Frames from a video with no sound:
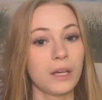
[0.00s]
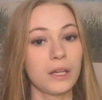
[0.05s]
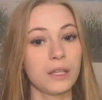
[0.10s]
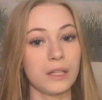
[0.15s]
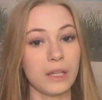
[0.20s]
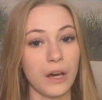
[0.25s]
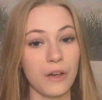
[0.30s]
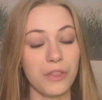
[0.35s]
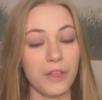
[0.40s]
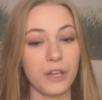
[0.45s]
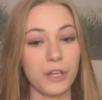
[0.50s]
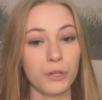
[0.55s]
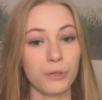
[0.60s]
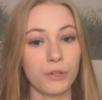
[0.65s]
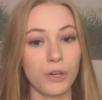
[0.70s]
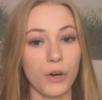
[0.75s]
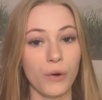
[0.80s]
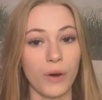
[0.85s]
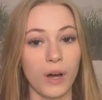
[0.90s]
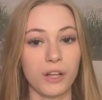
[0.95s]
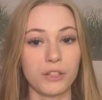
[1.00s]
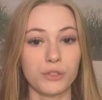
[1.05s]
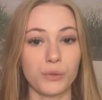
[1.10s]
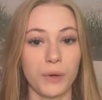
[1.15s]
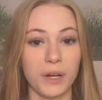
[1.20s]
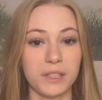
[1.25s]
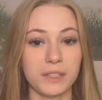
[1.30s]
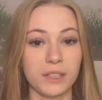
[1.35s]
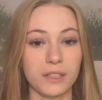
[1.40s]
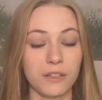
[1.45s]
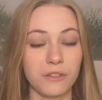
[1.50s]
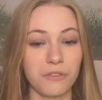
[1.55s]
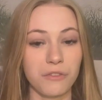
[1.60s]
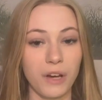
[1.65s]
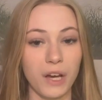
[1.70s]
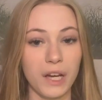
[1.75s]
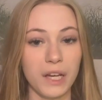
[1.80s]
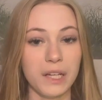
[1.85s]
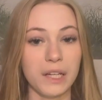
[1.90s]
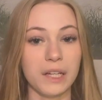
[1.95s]
Now that you know how to
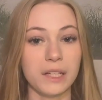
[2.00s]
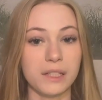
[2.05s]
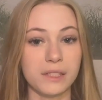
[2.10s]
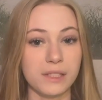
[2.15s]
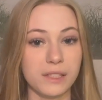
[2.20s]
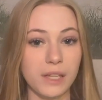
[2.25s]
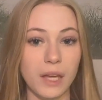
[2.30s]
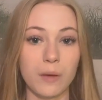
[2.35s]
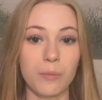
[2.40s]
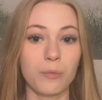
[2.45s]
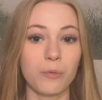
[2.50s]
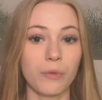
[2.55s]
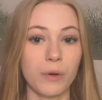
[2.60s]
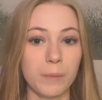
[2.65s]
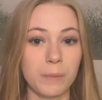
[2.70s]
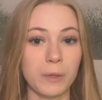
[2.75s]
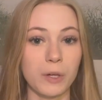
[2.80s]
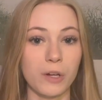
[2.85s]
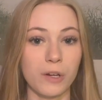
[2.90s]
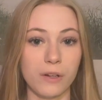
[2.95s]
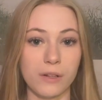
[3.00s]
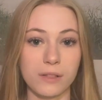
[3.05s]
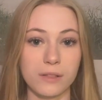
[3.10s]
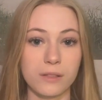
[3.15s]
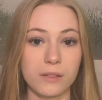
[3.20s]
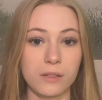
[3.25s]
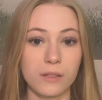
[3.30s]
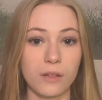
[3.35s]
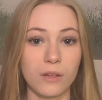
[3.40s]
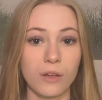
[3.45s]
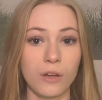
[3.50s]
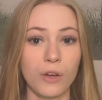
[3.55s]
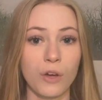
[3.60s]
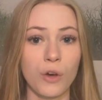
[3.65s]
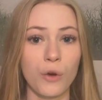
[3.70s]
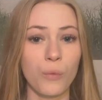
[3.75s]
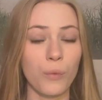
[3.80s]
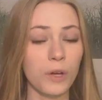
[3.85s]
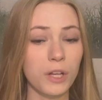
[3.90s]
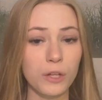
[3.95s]
identify and escape rip currents,
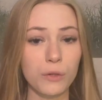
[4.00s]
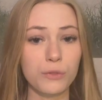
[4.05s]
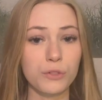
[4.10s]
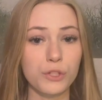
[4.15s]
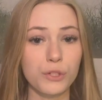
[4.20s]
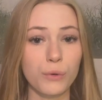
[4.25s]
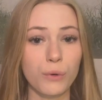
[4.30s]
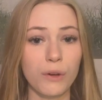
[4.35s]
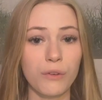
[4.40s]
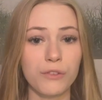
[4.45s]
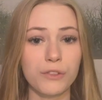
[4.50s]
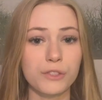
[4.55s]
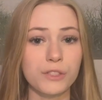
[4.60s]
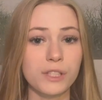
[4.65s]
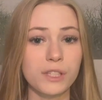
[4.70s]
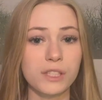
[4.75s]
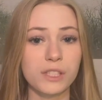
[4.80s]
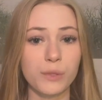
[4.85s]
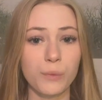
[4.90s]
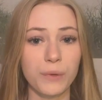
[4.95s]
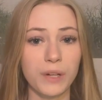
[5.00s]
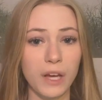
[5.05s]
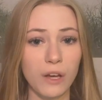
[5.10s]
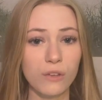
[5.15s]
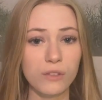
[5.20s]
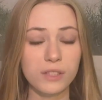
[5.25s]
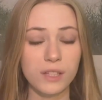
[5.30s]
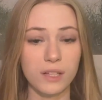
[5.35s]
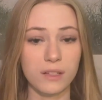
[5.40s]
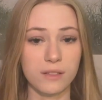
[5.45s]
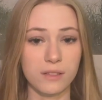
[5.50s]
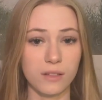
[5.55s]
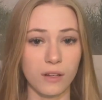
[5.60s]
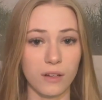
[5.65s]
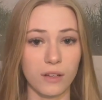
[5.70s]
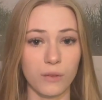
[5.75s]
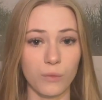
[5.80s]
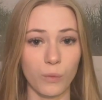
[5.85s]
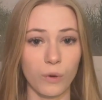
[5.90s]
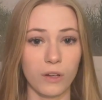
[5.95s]
what do you do if you see someone else get
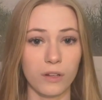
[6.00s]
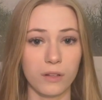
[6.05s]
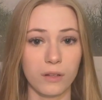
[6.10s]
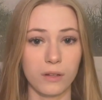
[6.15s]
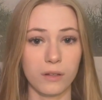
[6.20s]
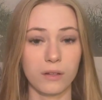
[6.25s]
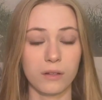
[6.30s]
stuck in one?